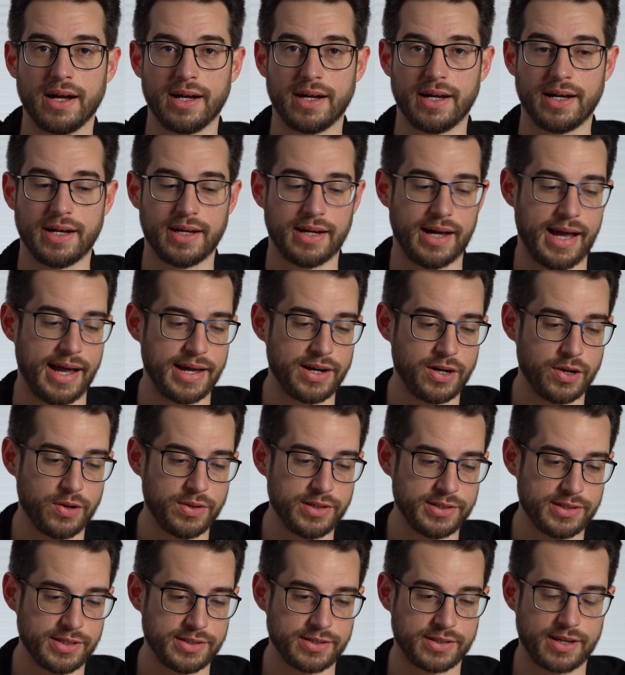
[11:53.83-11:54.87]
I
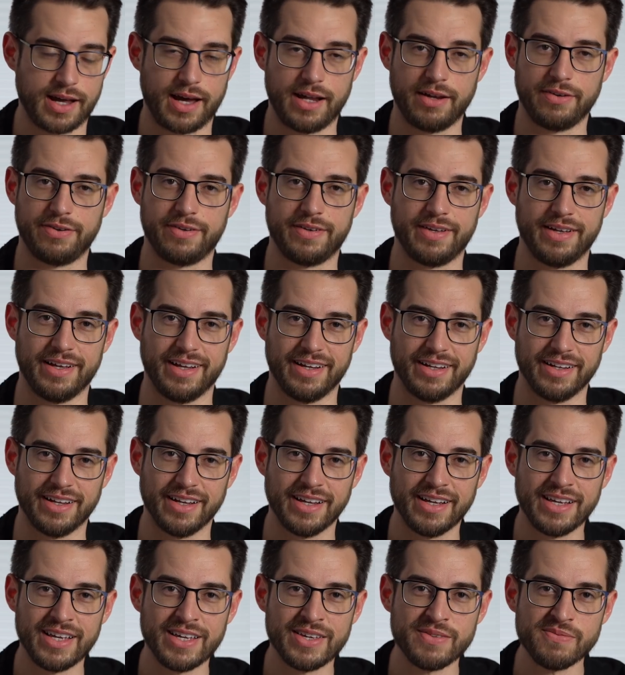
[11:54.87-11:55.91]
know this is kind of